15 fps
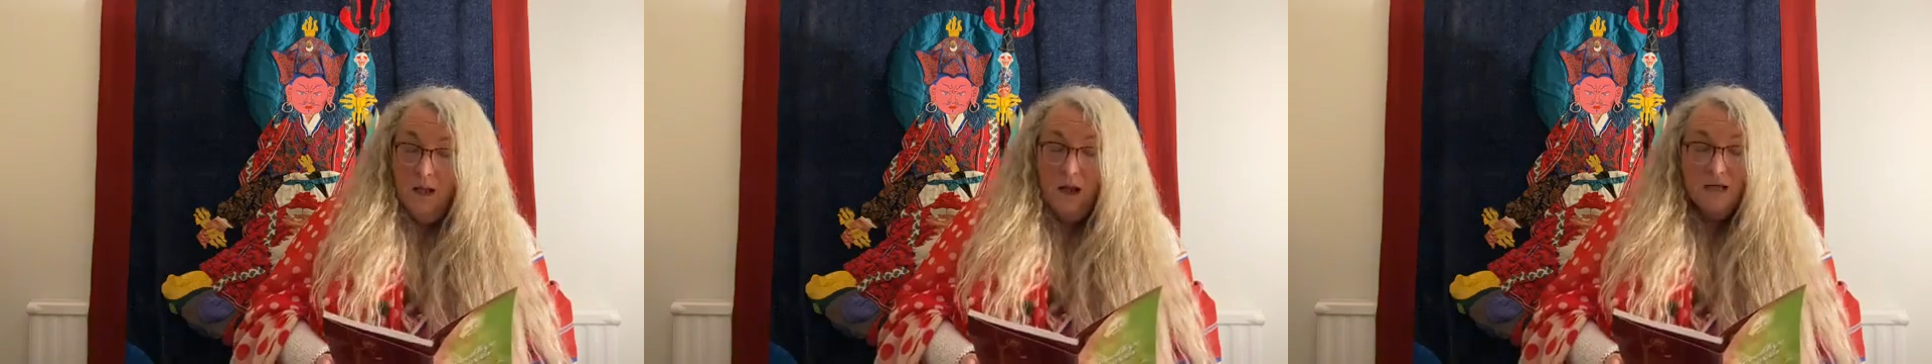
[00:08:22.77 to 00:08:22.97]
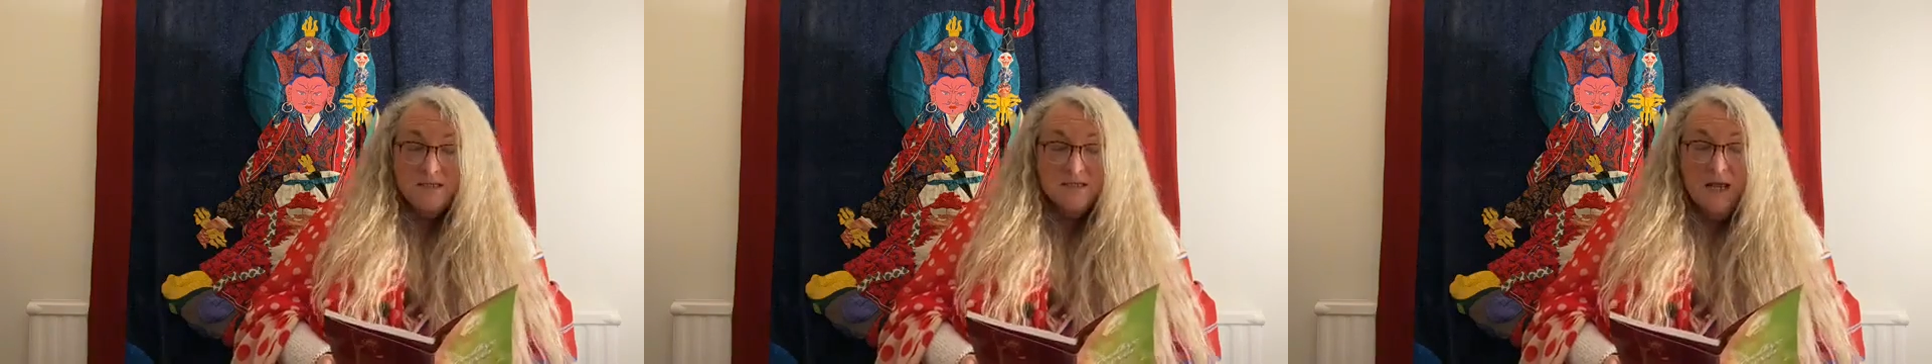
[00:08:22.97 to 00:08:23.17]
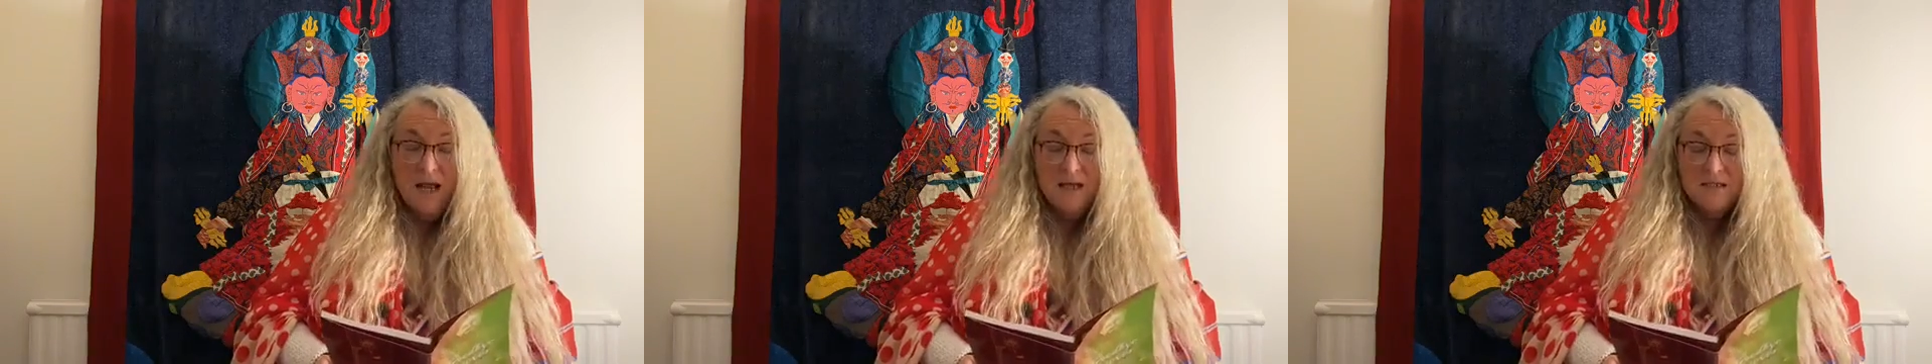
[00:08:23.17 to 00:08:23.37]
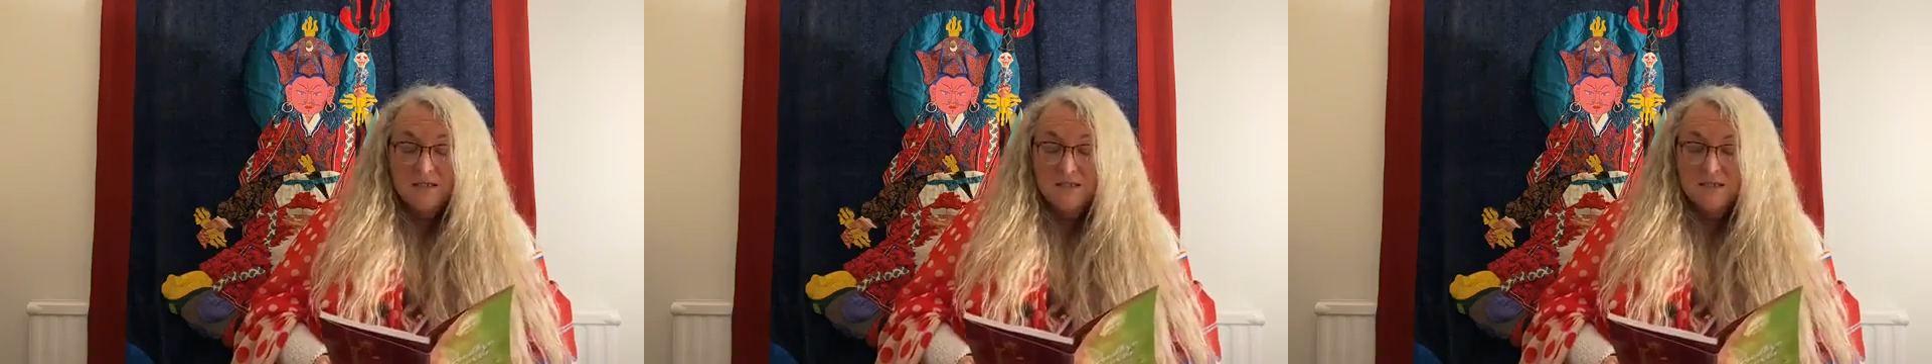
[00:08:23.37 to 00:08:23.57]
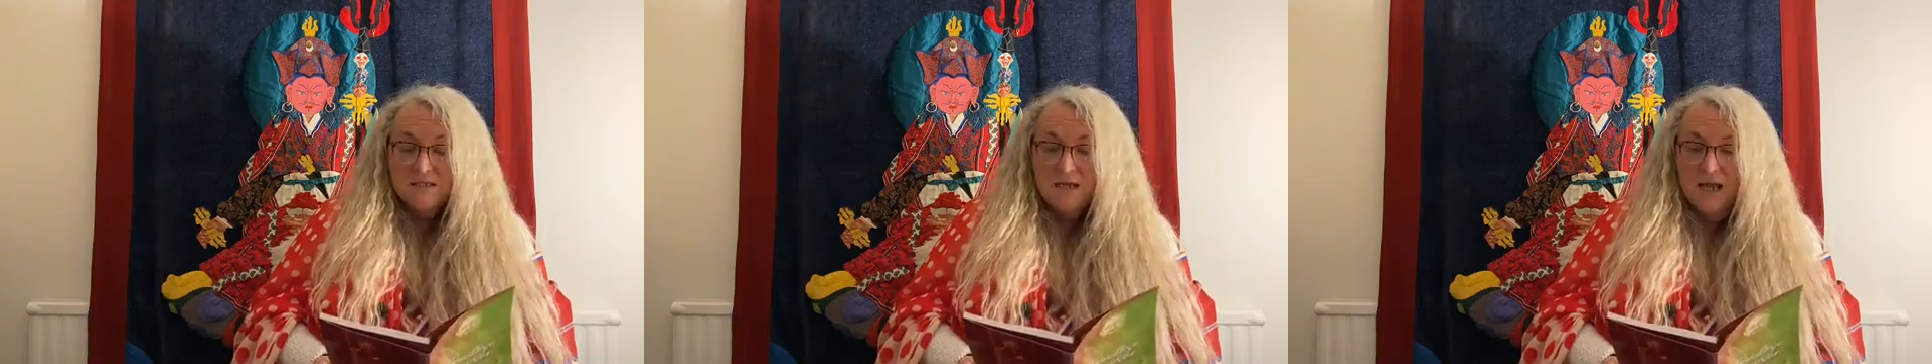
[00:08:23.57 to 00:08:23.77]
I sat
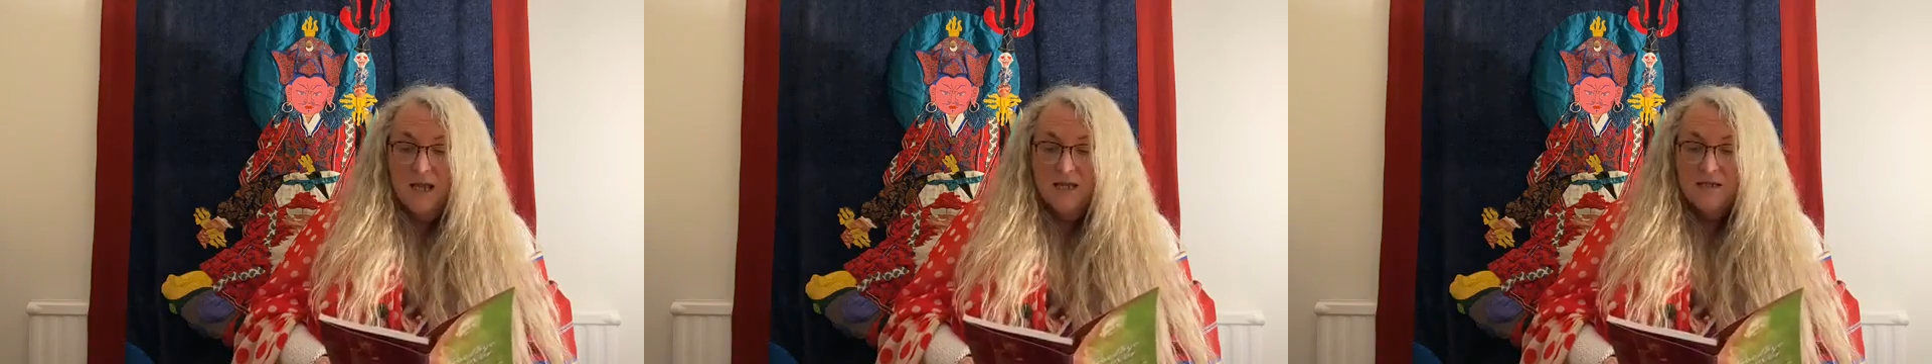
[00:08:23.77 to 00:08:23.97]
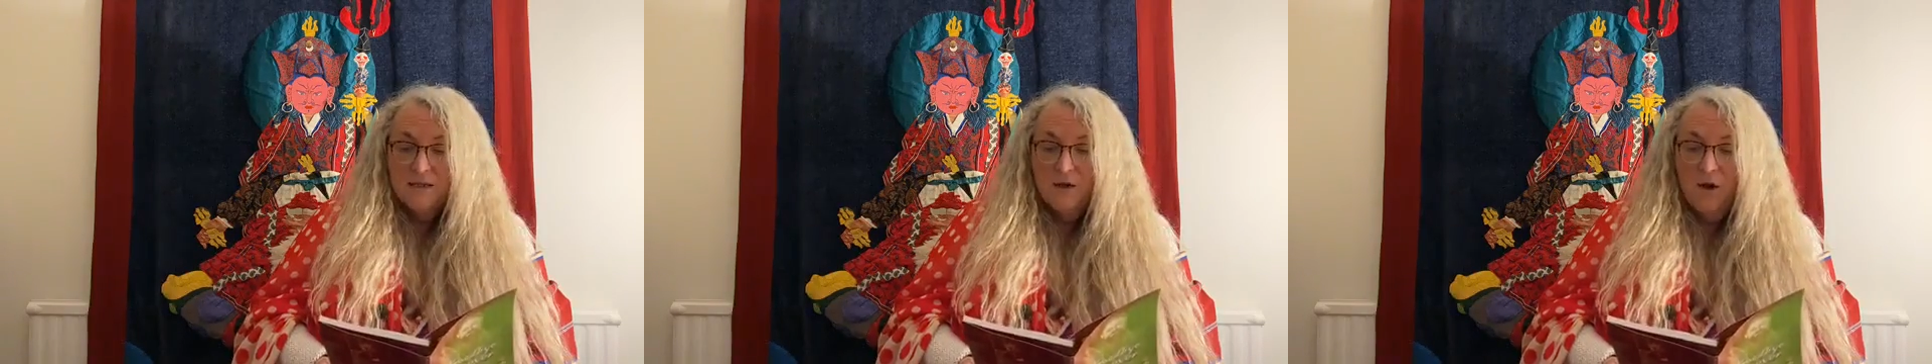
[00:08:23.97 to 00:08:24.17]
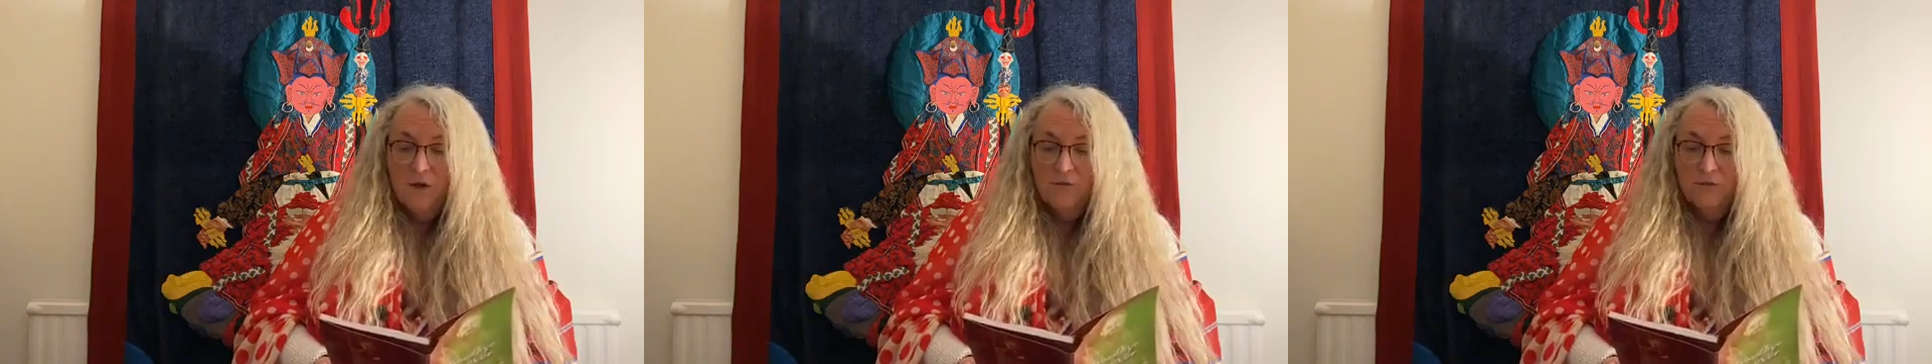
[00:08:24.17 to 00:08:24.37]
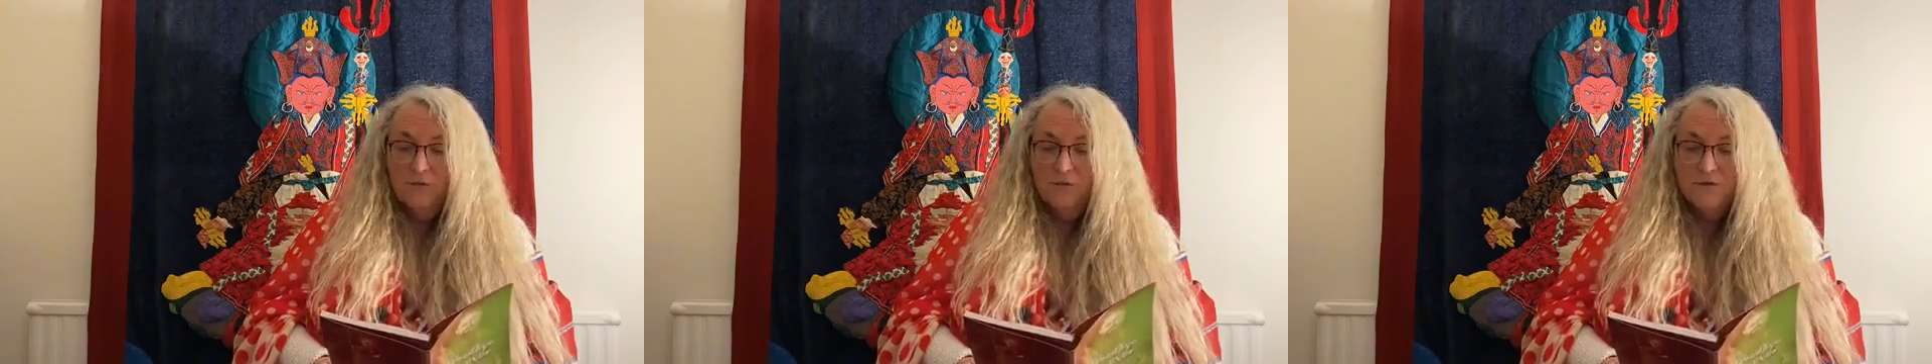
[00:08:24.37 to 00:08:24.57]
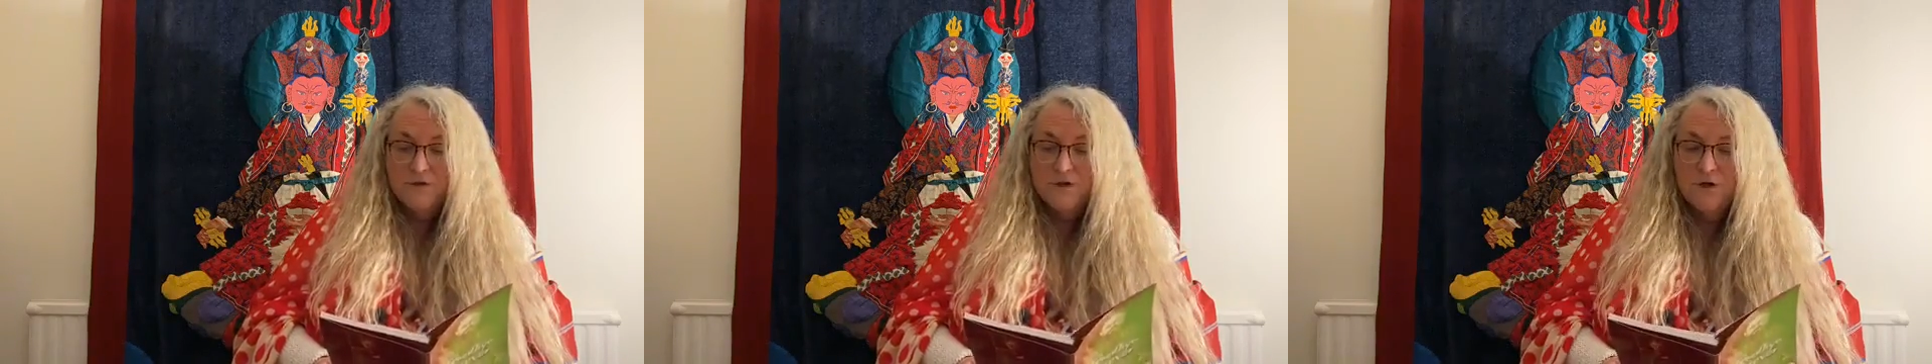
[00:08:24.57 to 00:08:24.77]
and stared
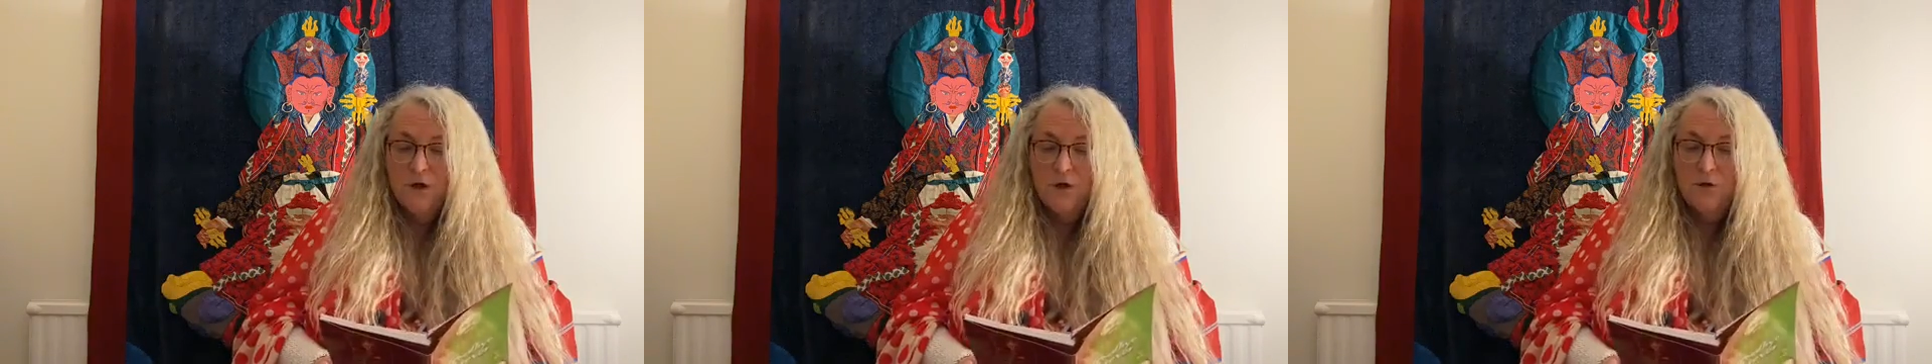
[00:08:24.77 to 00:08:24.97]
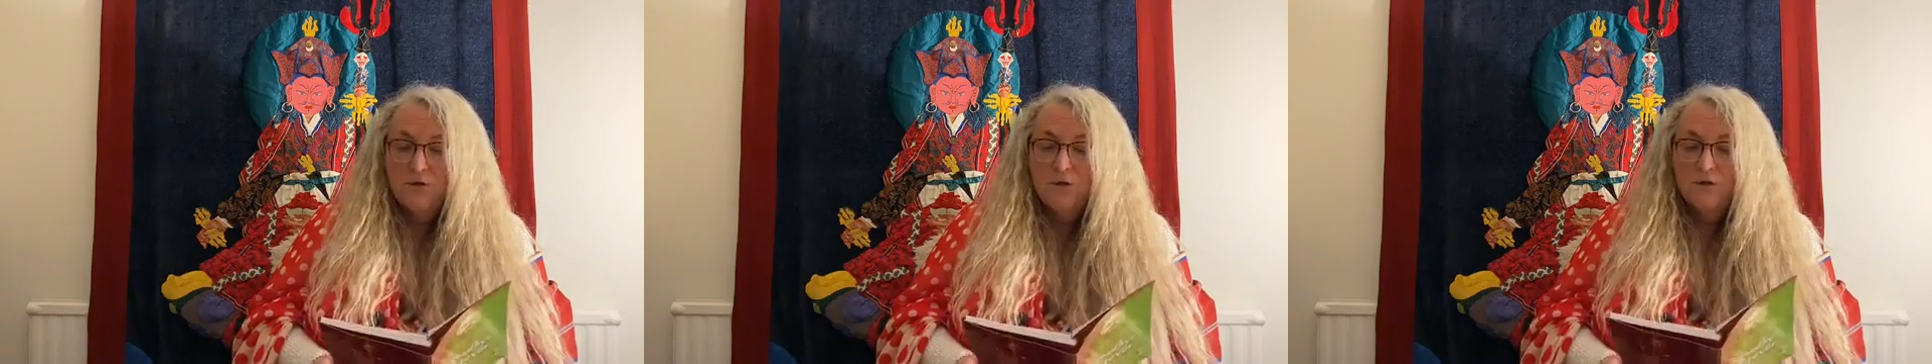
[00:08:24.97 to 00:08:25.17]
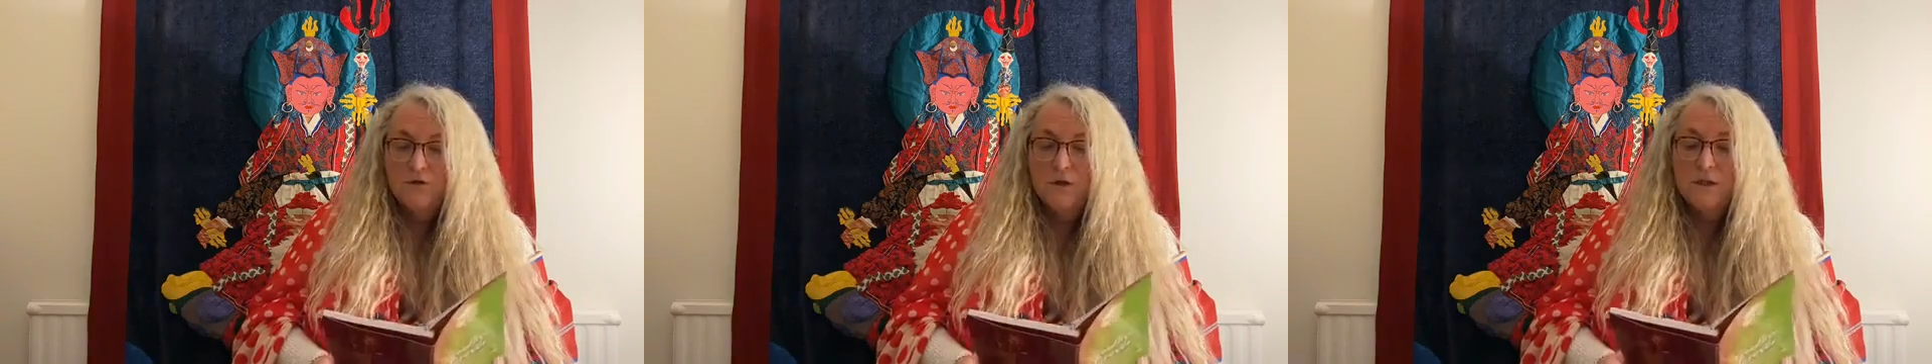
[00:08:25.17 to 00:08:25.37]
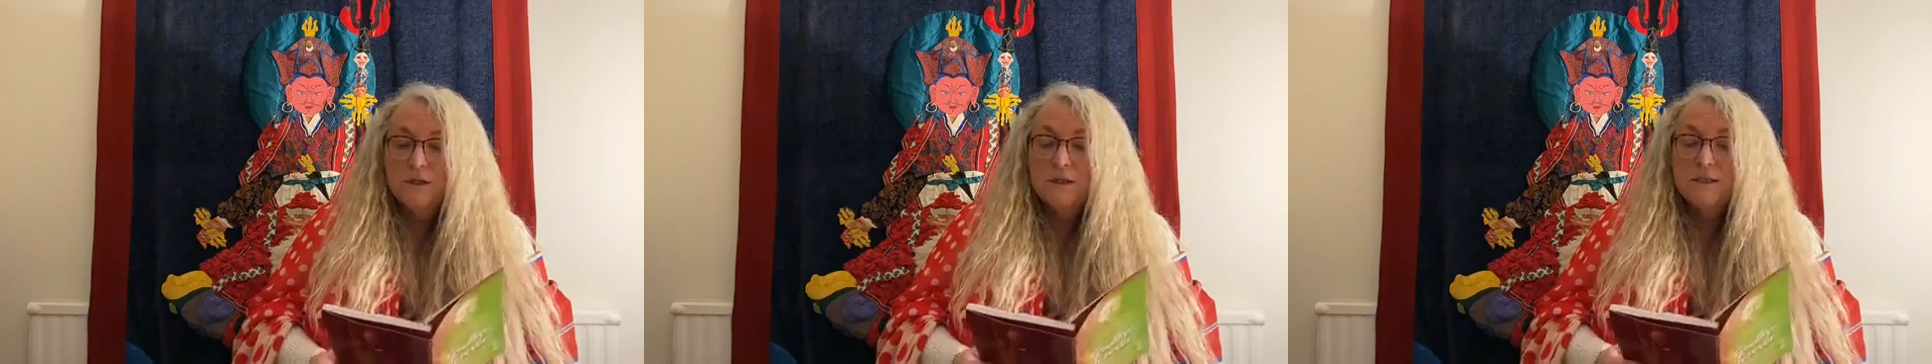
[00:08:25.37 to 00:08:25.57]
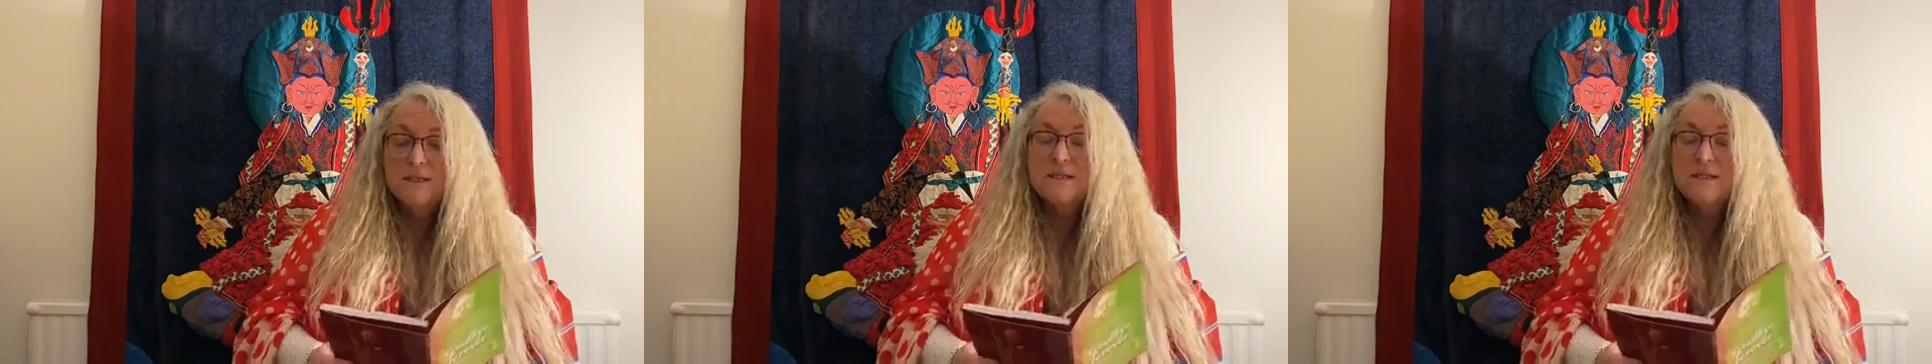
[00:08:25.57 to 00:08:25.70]
enough to know that the